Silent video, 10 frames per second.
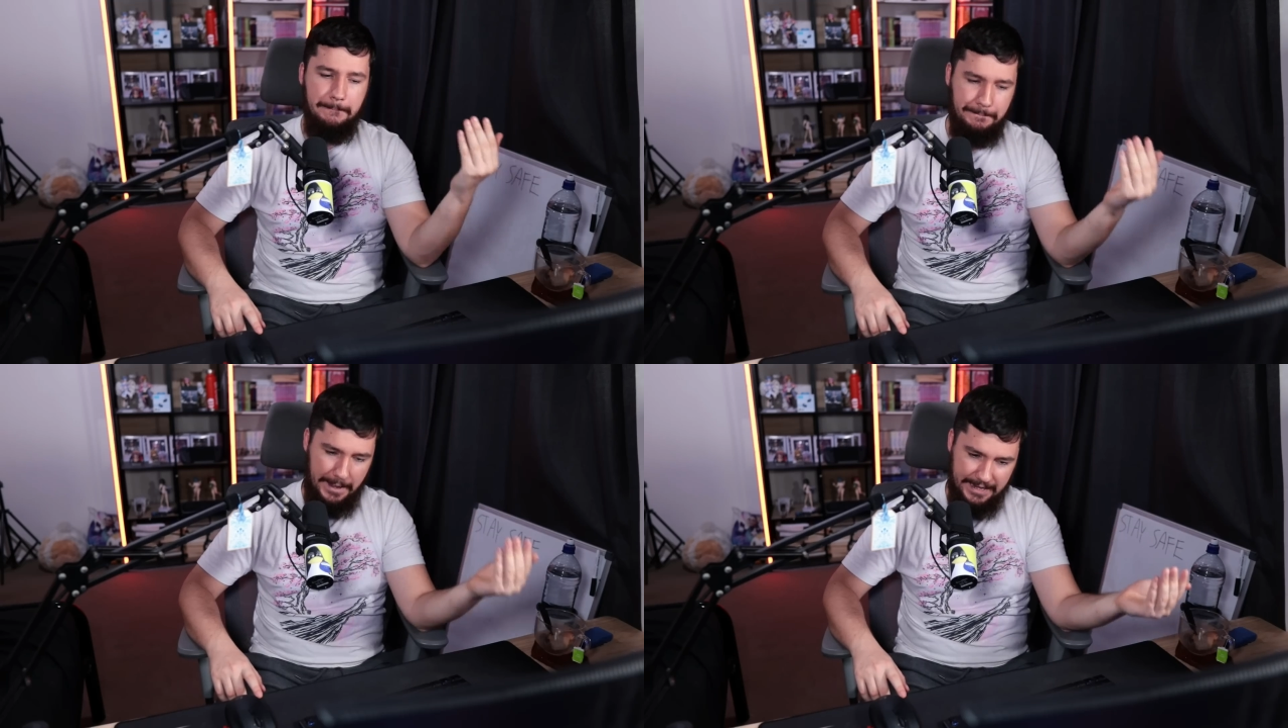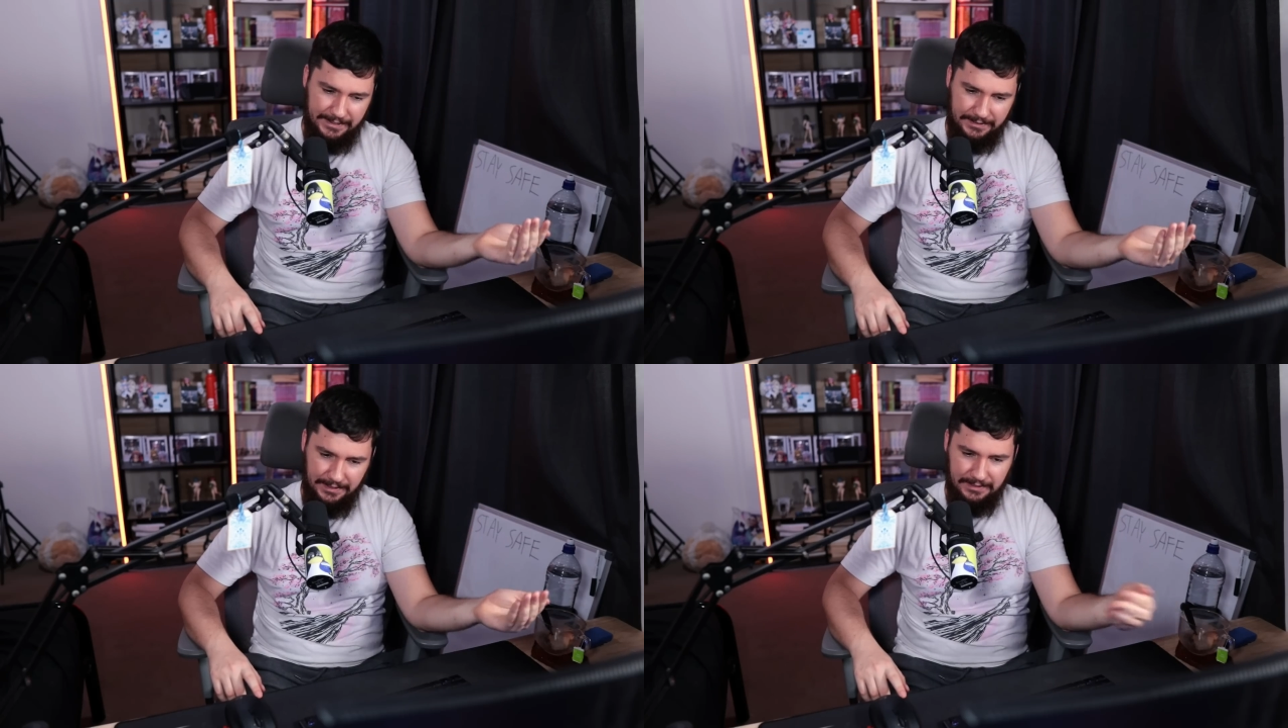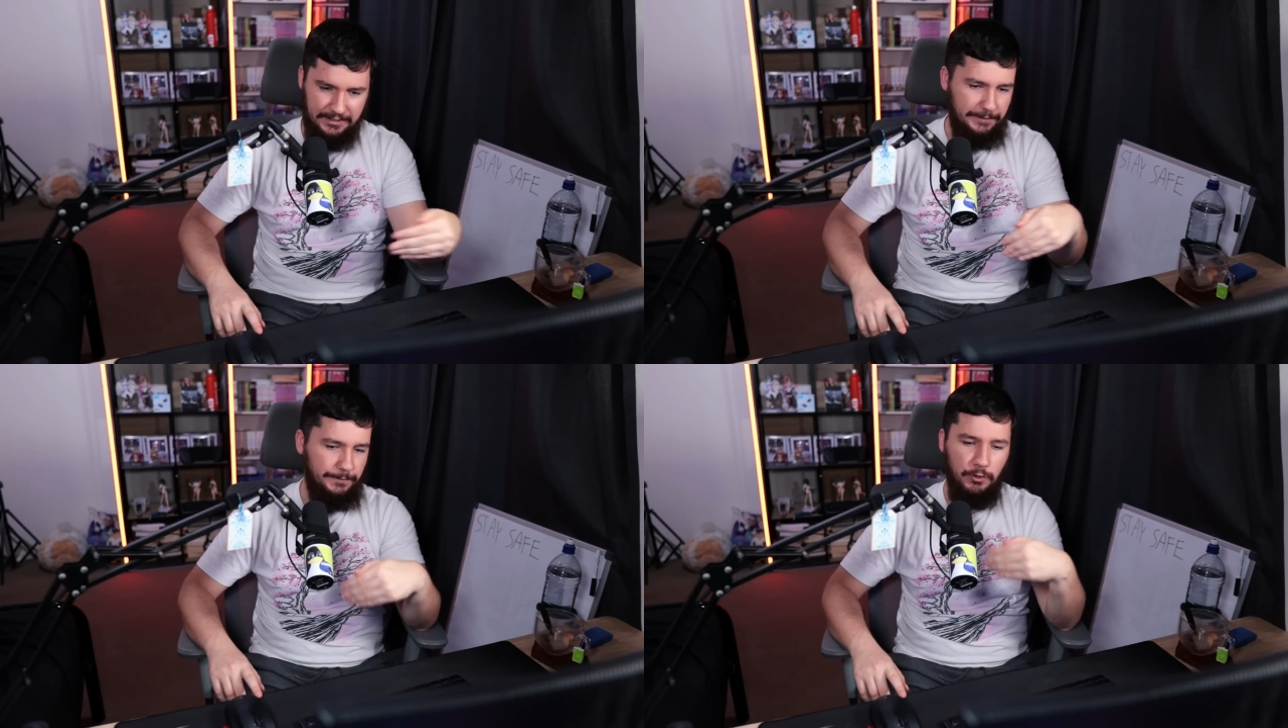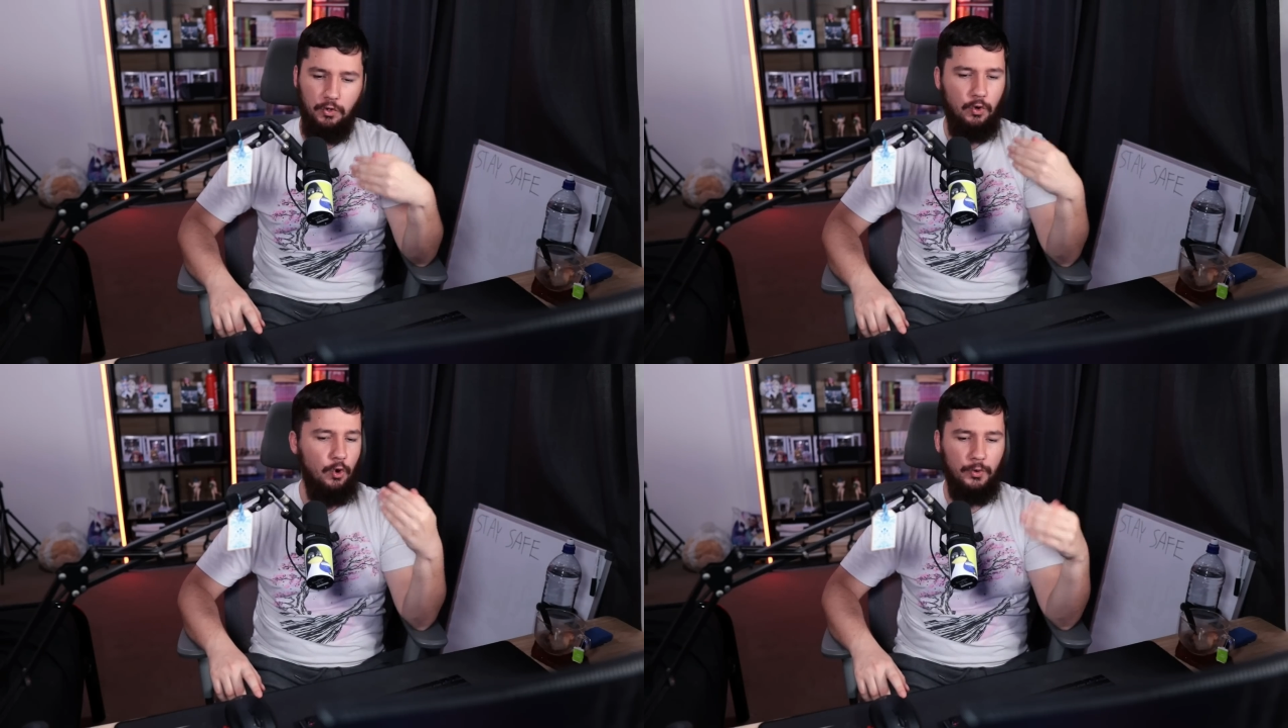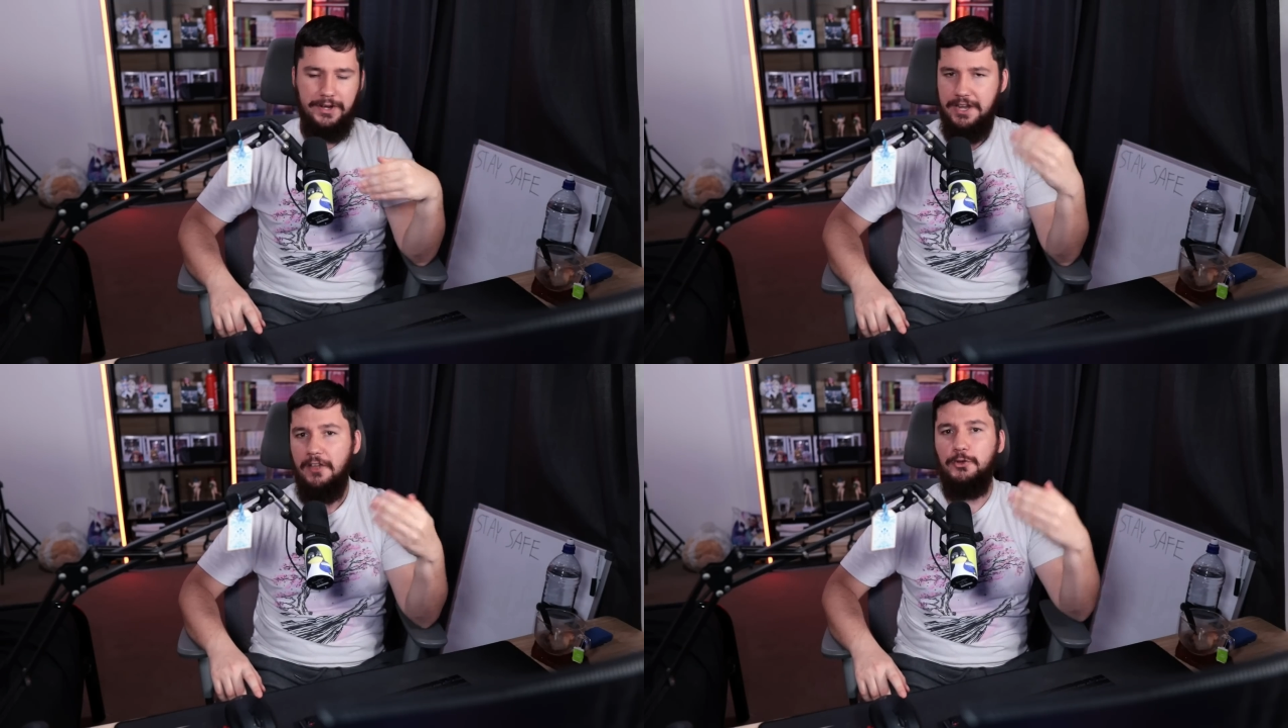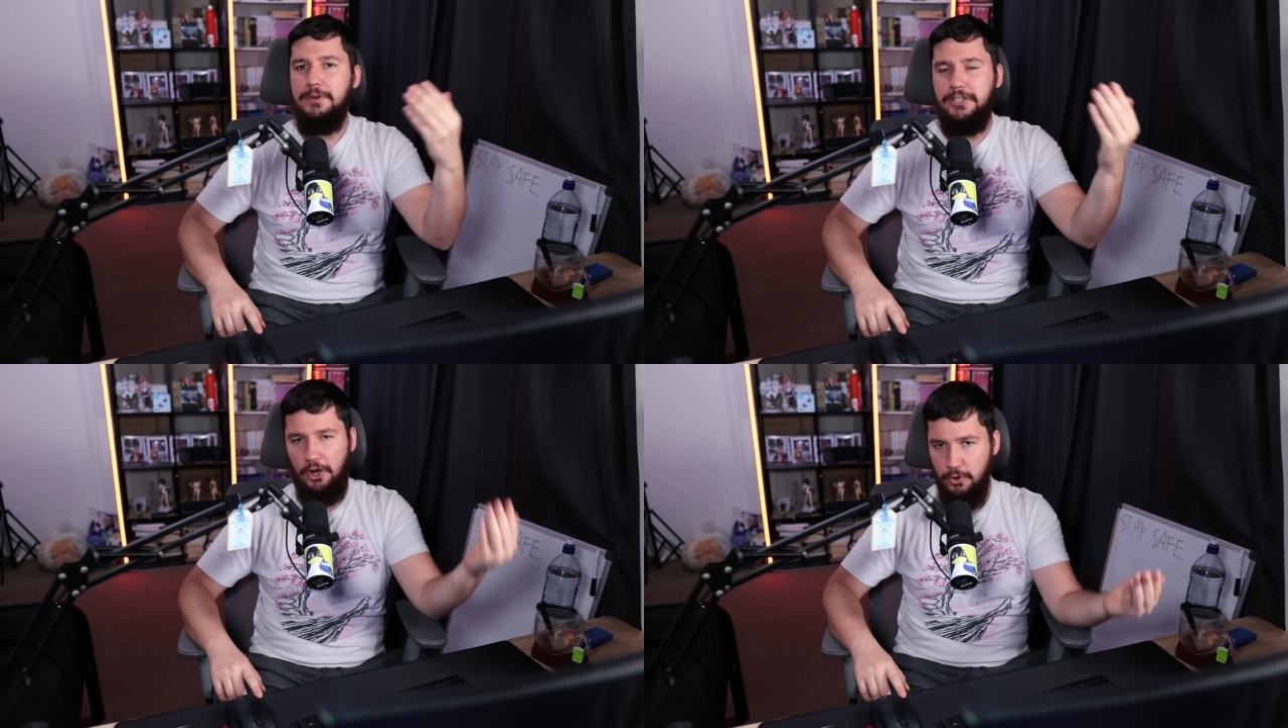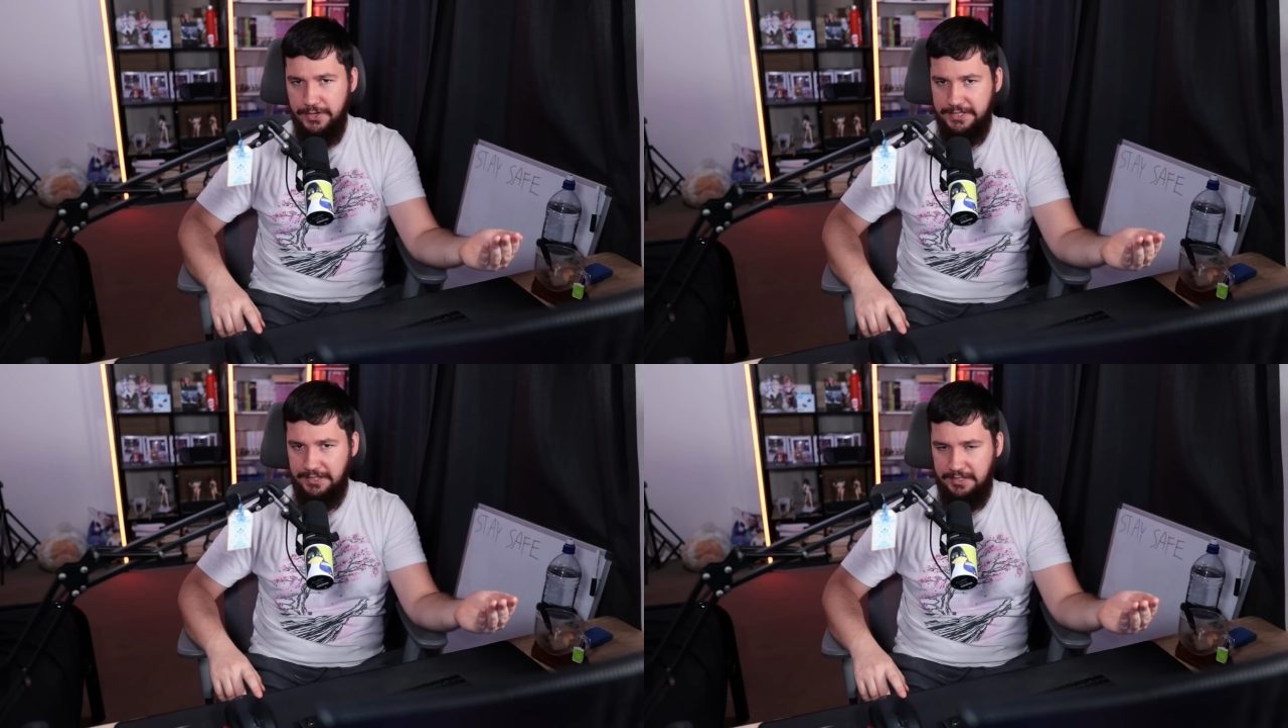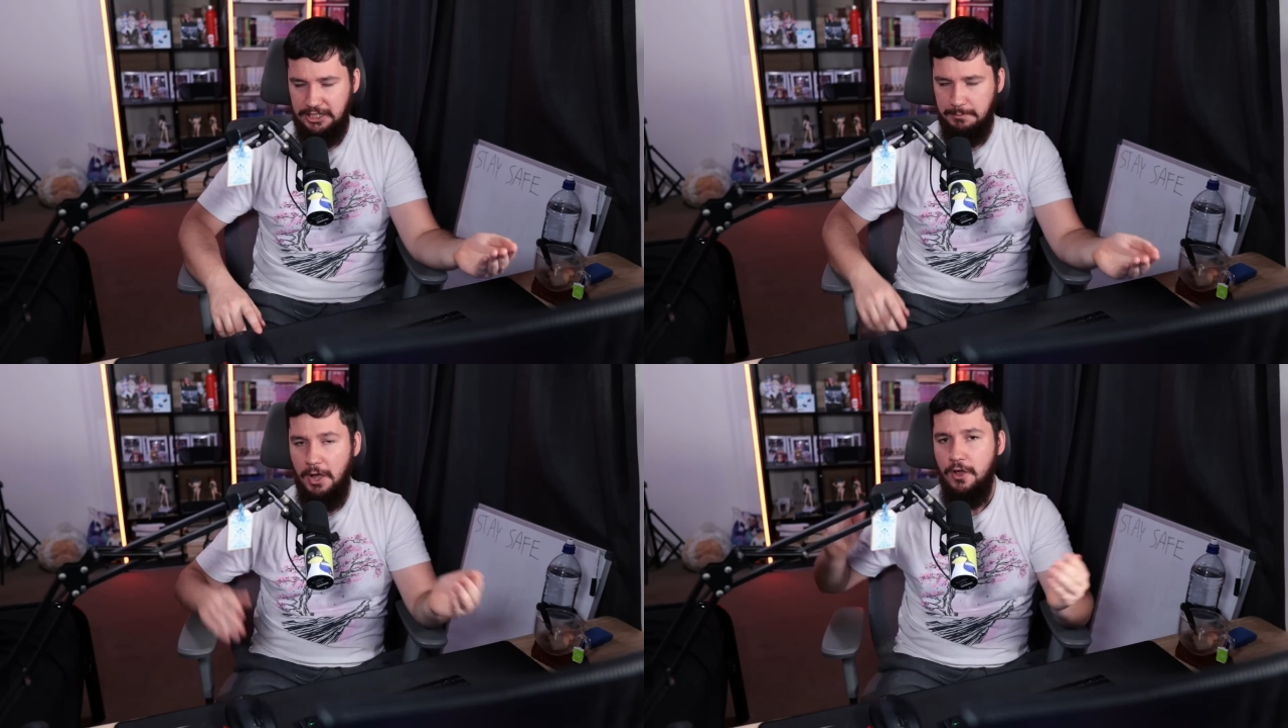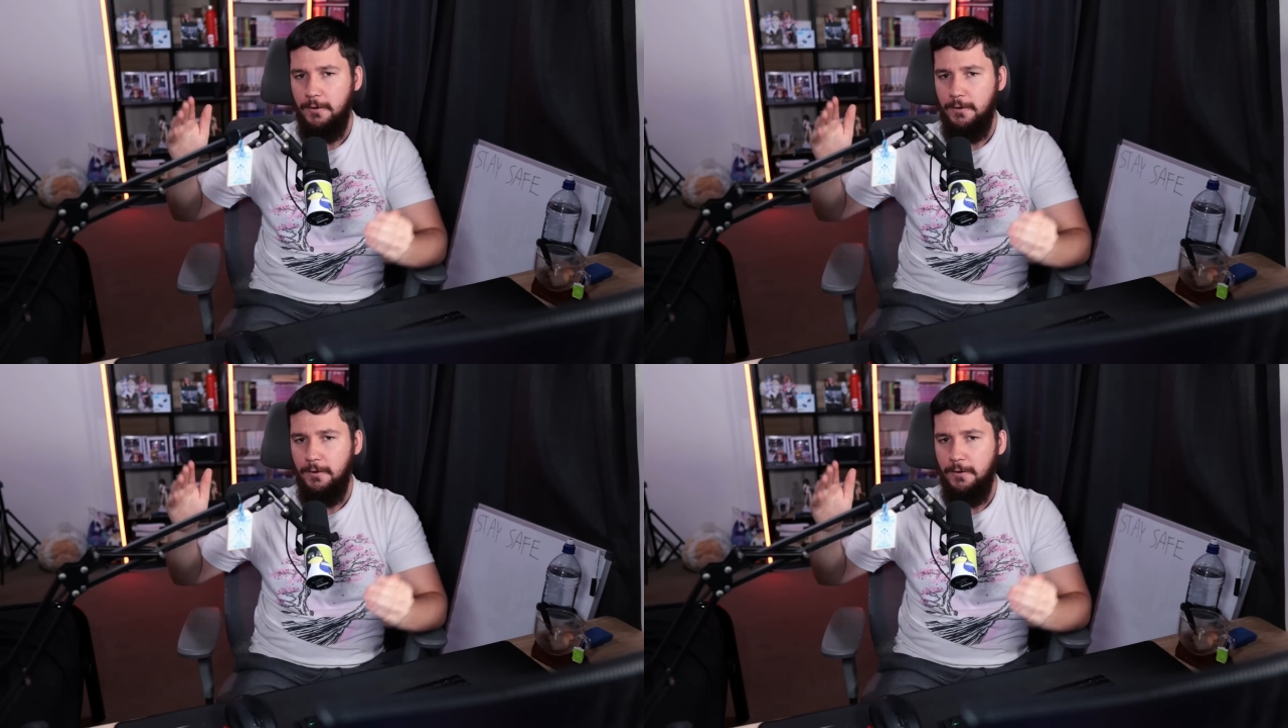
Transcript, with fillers: base 64 or another encoding system